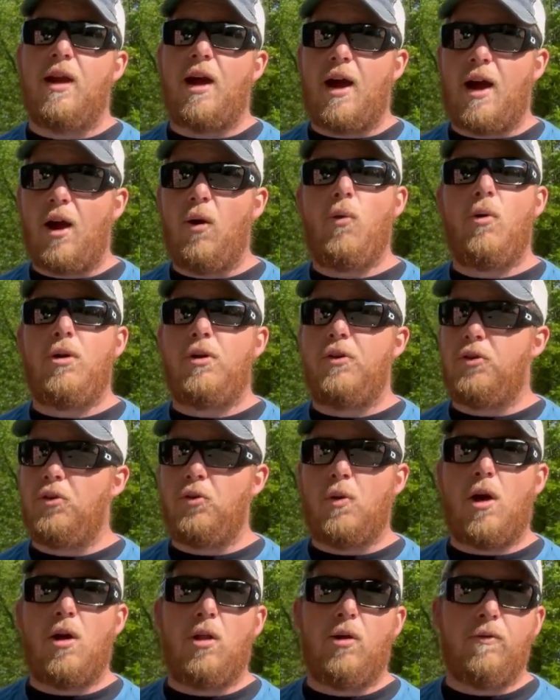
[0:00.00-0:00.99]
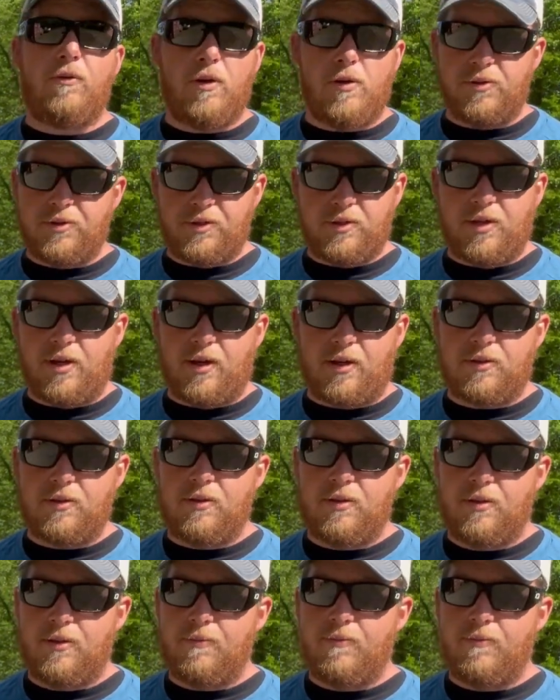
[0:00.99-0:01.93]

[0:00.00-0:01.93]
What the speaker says: I want to do all of those things,